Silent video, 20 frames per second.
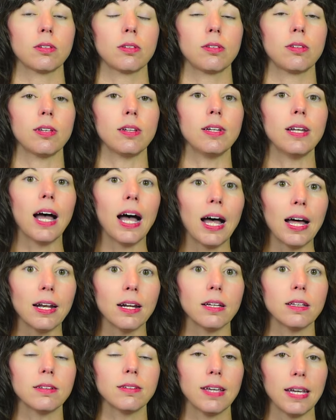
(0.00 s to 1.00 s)
to not
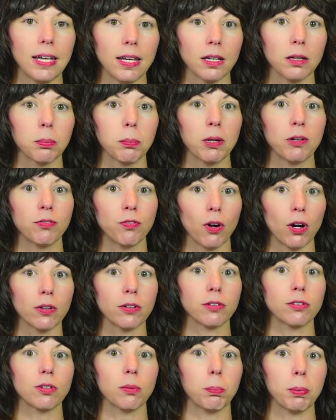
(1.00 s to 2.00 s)
take my
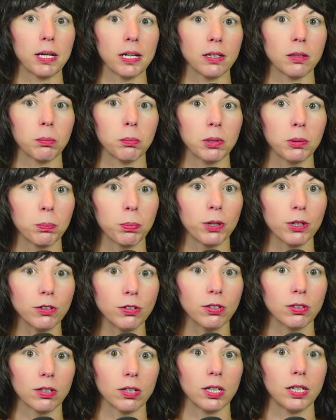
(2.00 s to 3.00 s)
father's abandonment
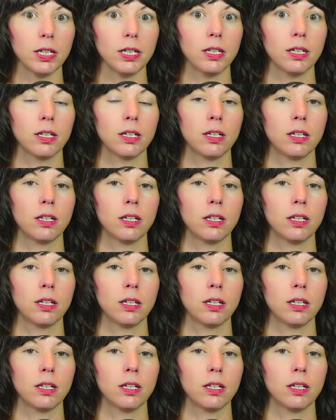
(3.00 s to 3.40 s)
personally.